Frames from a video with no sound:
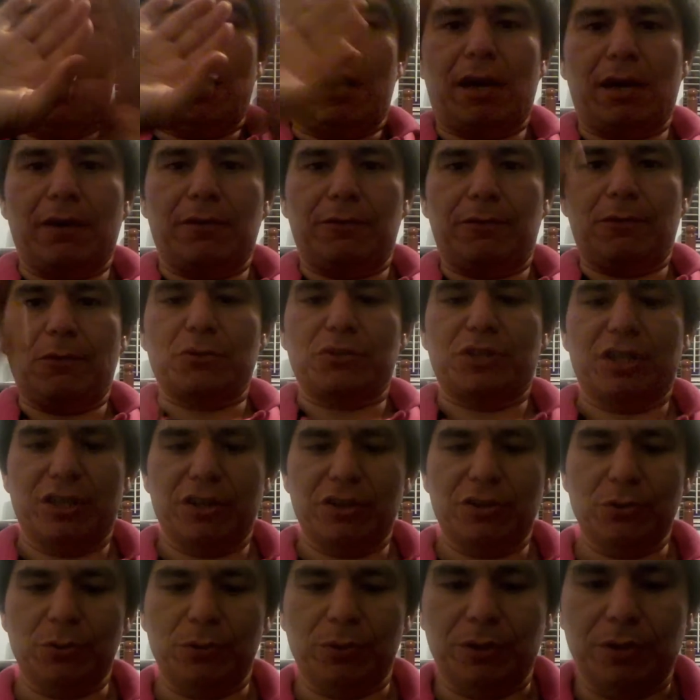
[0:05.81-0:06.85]
Hi folks, how you
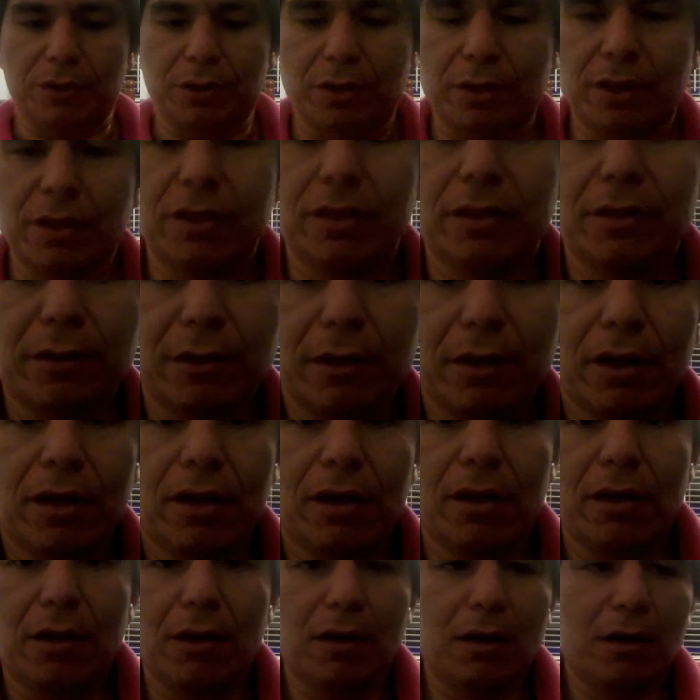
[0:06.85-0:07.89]
doing?
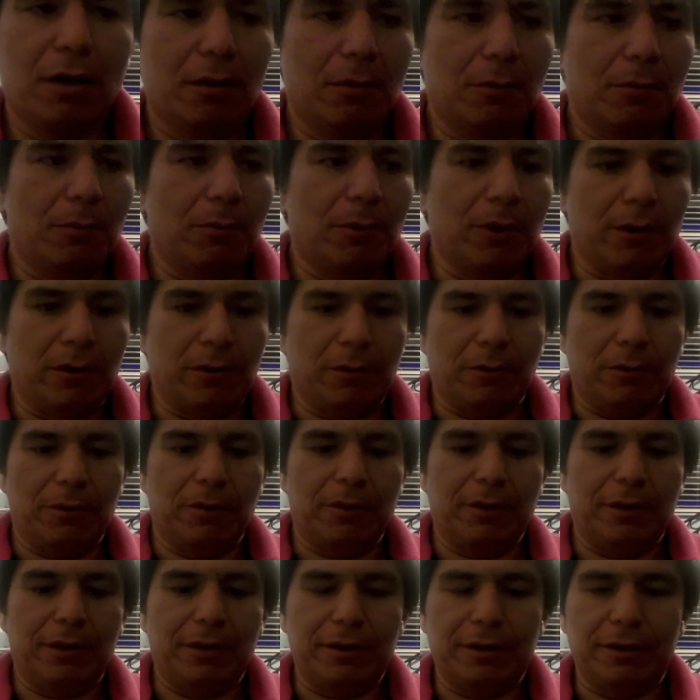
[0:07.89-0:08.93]
Well,
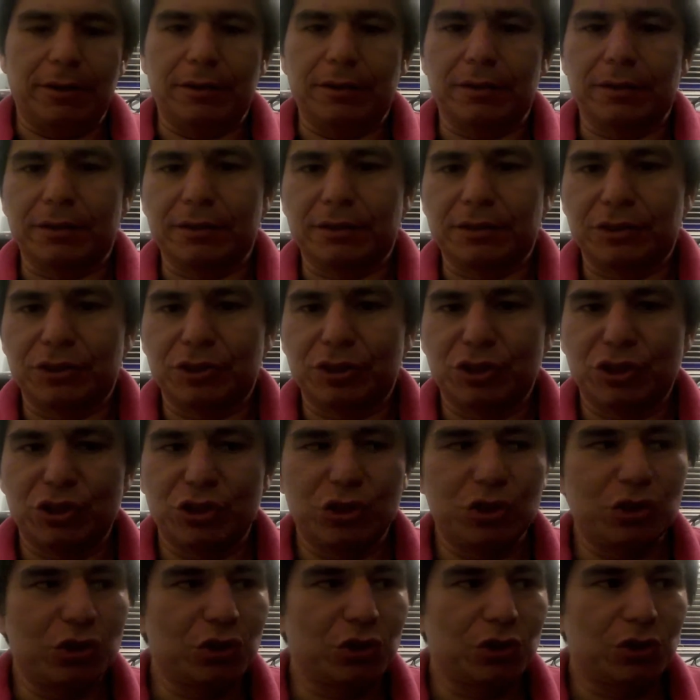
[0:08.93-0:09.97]

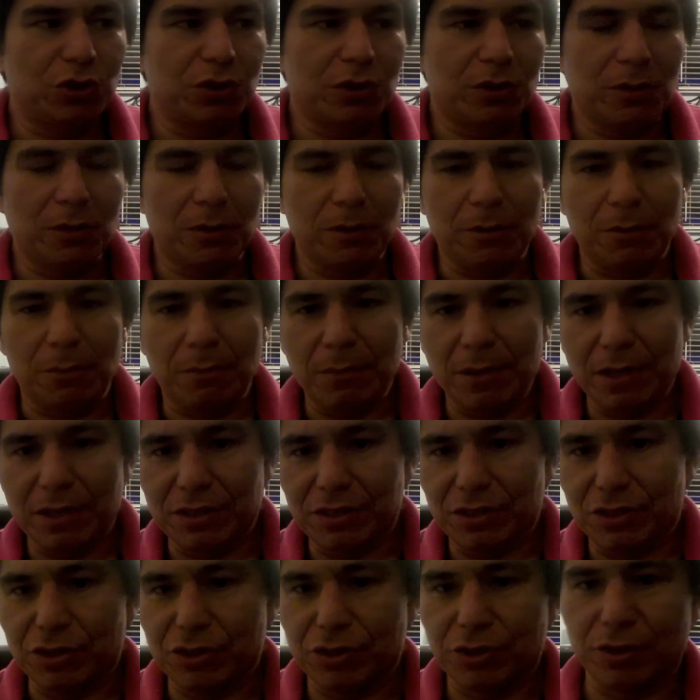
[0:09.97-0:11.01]
this is a
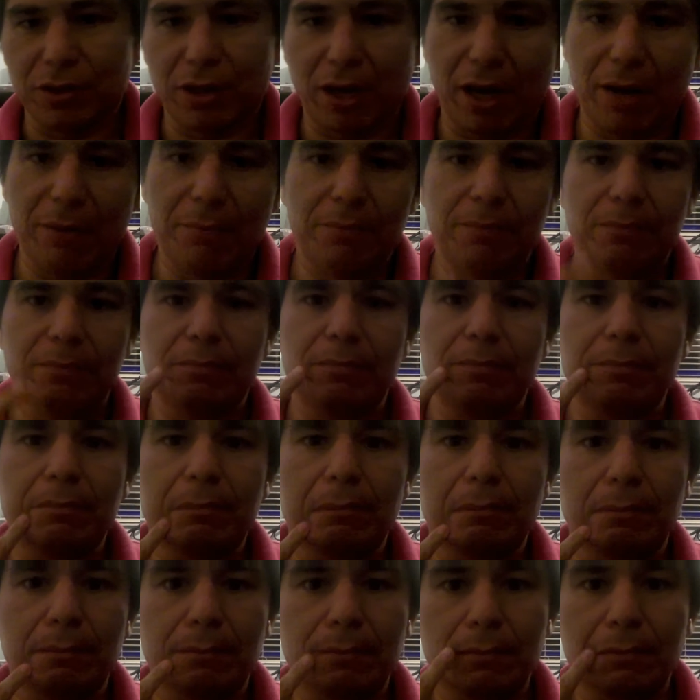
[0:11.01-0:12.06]
message. I'm
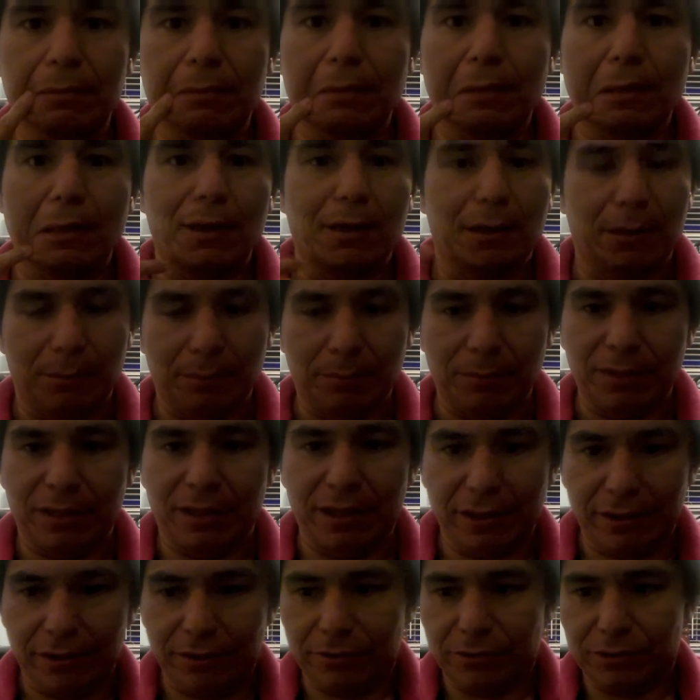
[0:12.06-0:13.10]

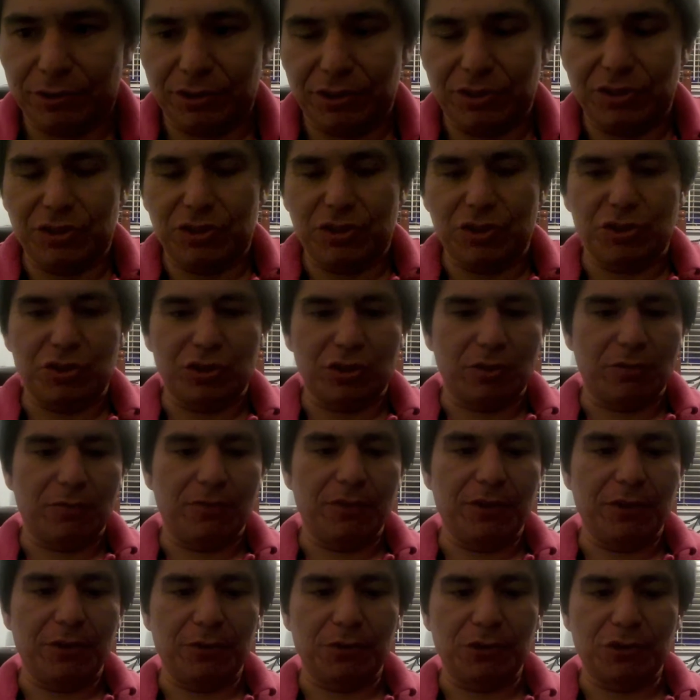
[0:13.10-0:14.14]
Miguel. This is a
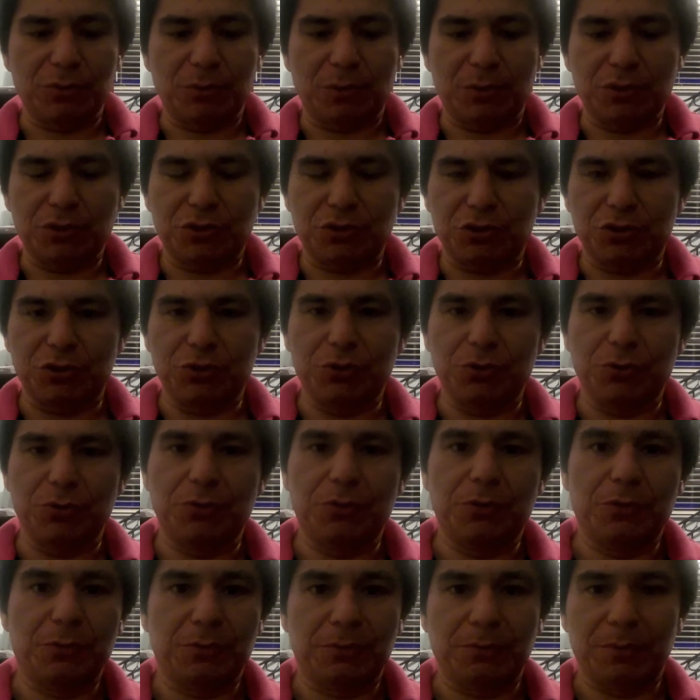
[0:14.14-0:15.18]
video response to
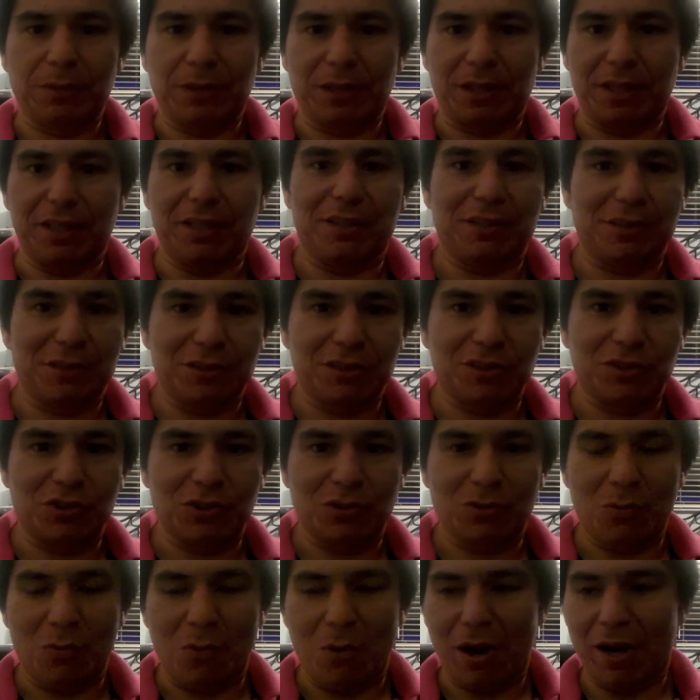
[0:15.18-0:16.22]
Micaela's
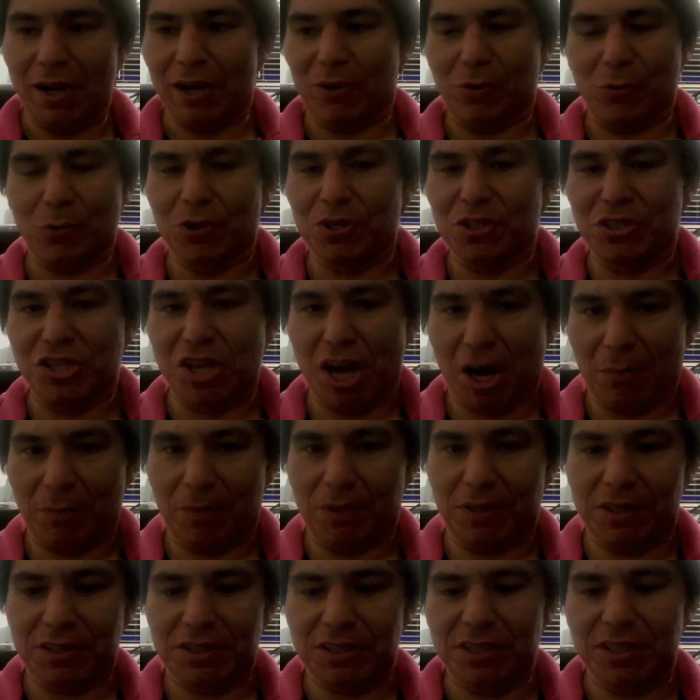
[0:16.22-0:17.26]
why I quit
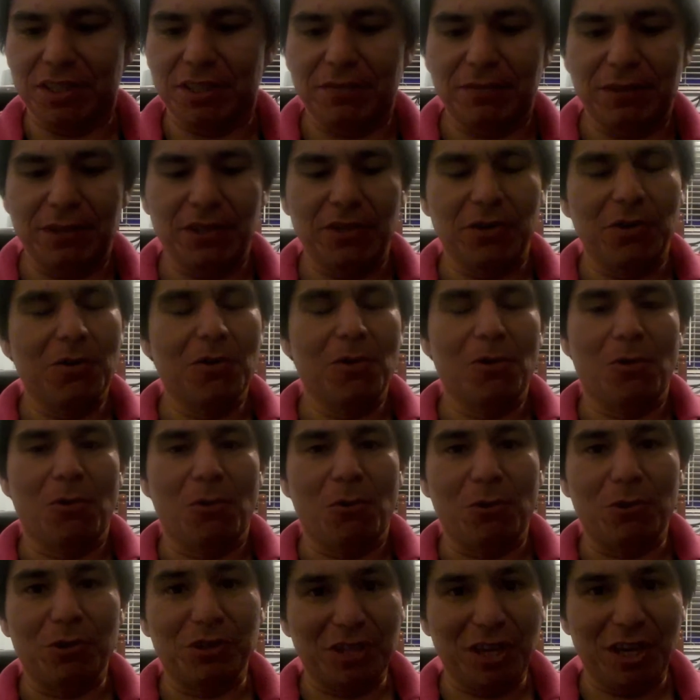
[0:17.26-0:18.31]
Japanese TV
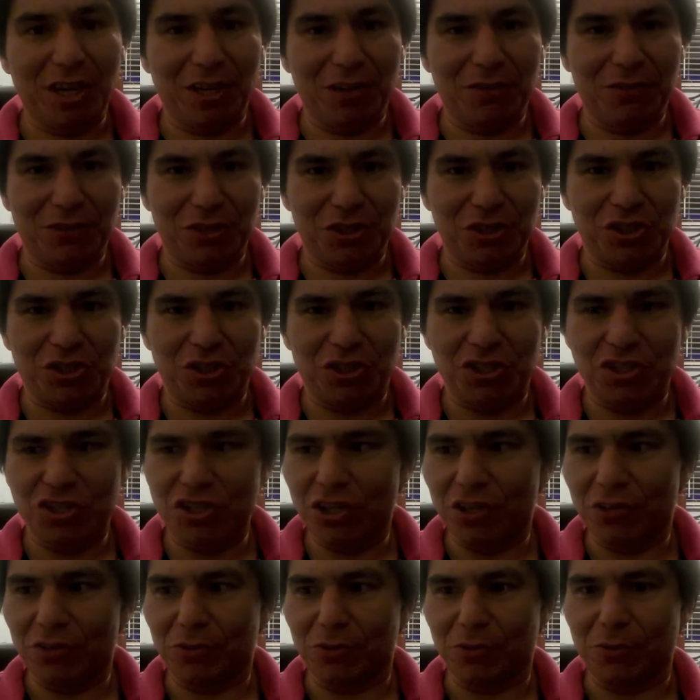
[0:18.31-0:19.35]
or television in
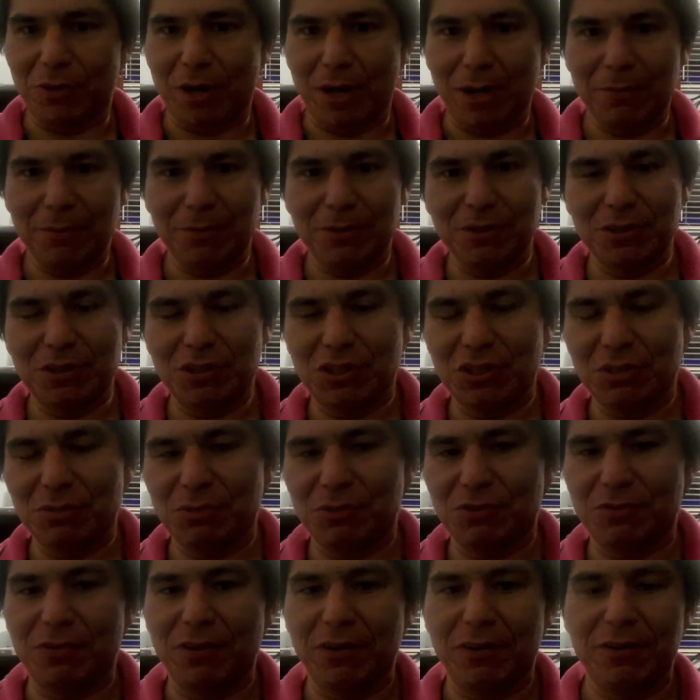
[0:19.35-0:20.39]
general. It
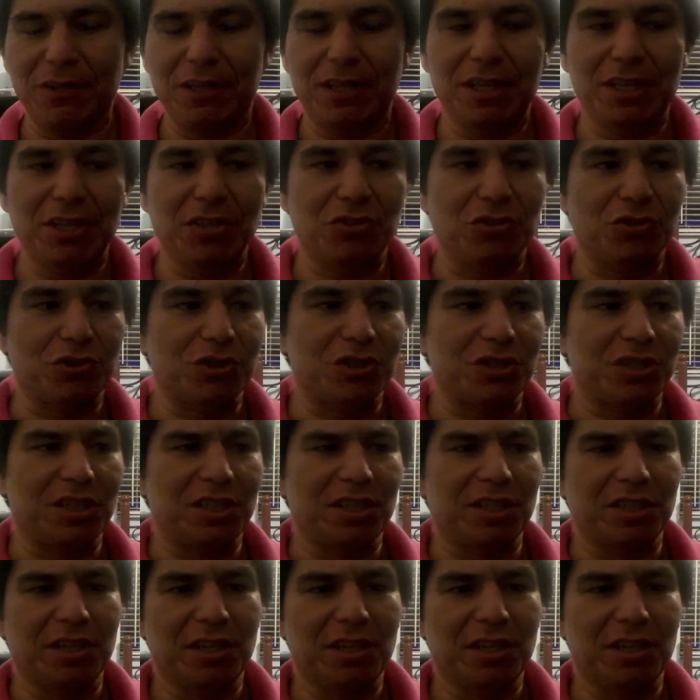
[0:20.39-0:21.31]
seems very interesting.